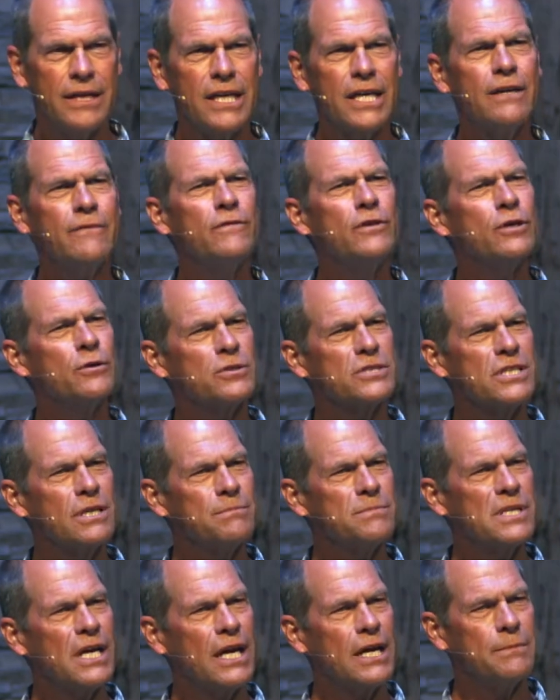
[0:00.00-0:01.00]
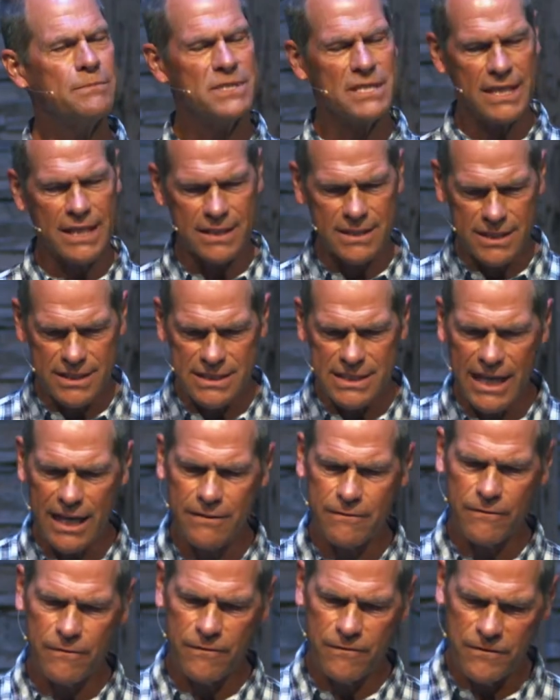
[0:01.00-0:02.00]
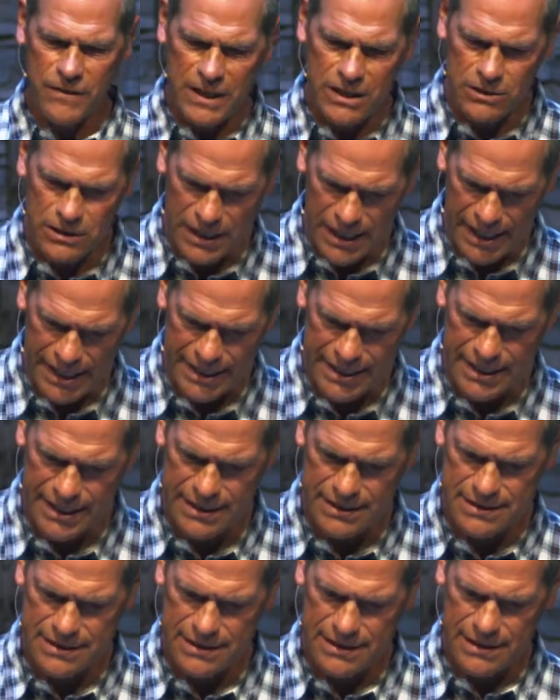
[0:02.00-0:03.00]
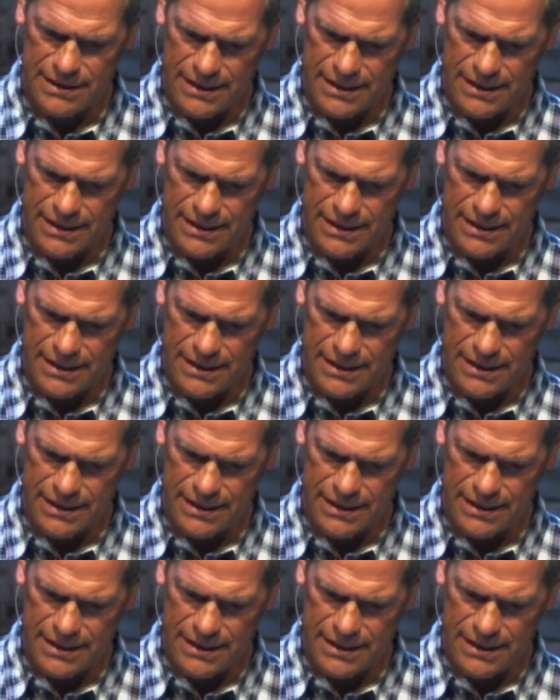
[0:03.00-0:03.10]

even though sometimes it does not feel like it